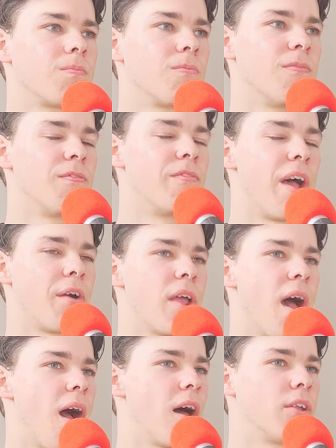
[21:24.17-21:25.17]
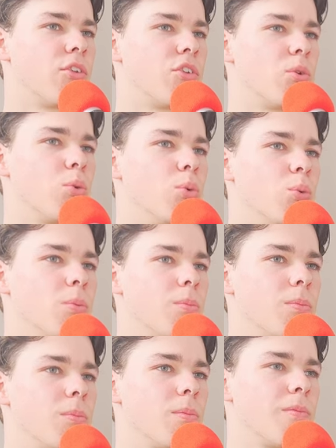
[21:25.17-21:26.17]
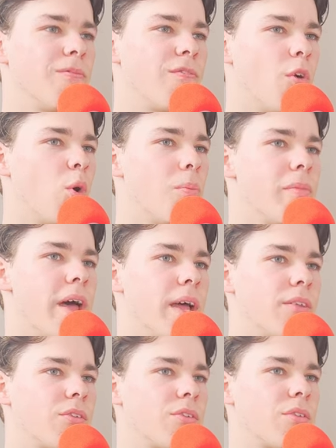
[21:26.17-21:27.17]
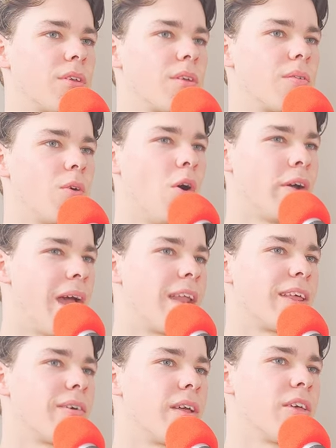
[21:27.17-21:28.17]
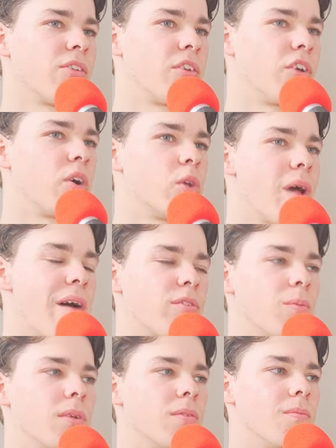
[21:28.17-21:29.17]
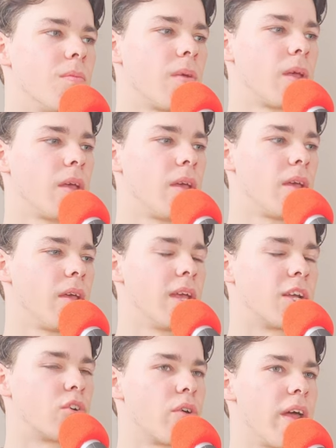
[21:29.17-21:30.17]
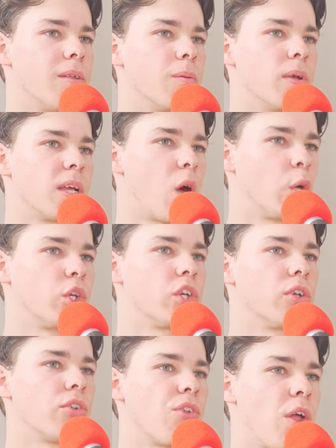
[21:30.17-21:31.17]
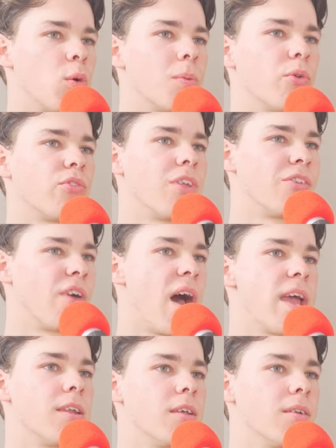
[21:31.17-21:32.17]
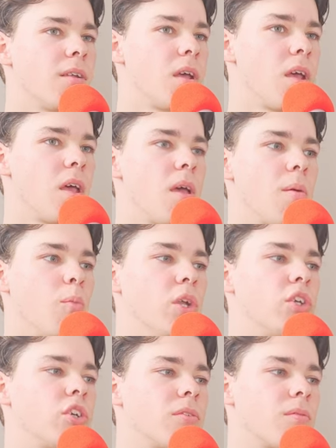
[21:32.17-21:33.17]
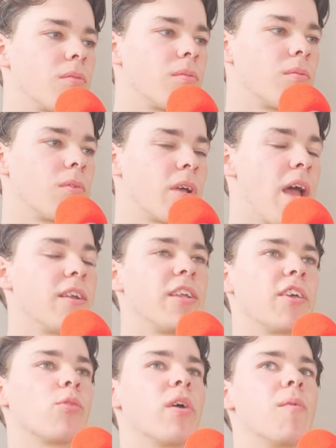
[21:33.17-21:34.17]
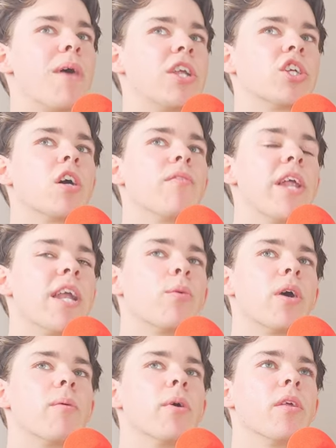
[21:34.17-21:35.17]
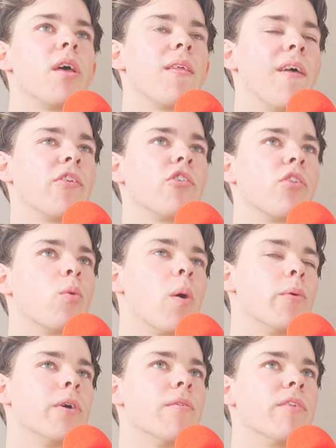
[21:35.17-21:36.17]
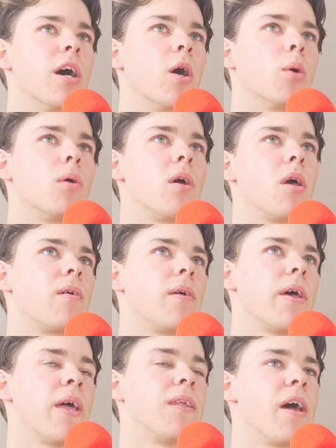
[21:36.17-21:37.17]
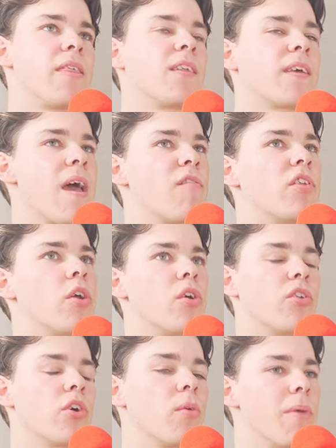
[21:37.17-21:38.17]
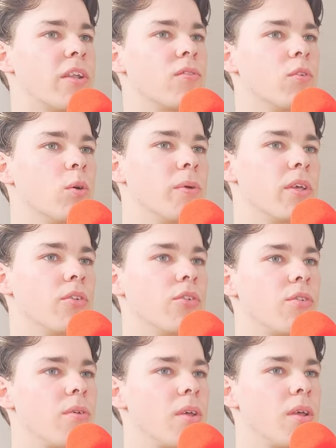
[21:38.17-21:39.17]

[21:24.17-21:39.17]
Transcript: very hard to form that organically as an adult. You have to be incredibly conscious and almost design it, which kind of takes away the magic of it anyway, but that's just the way we live now. And I think the cafeteria is a good metaphor, because